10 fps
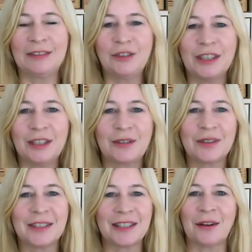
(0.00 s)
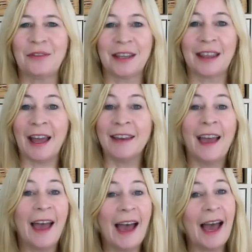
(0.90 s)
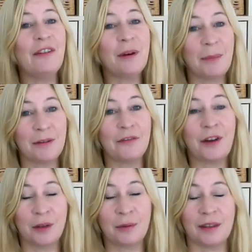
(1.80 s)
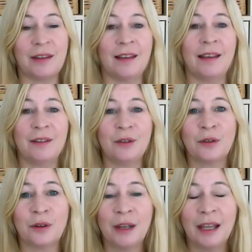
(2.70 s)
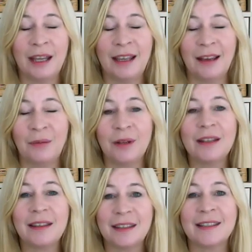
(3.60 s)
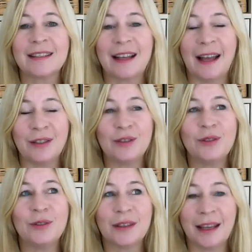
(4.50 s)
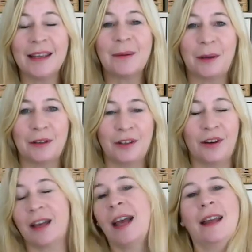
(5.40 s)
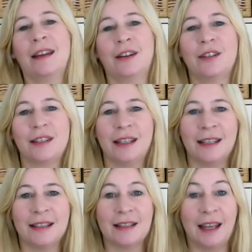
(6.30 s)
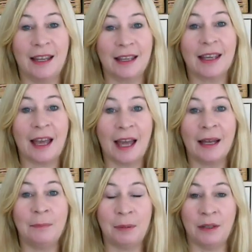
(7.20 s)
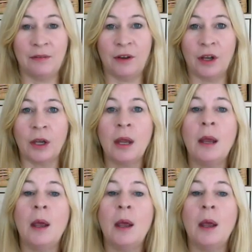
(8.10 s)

really gross stuff like that, and have a bit of fun with it. One of the things I do like about Yuk Anchors is it can be fun,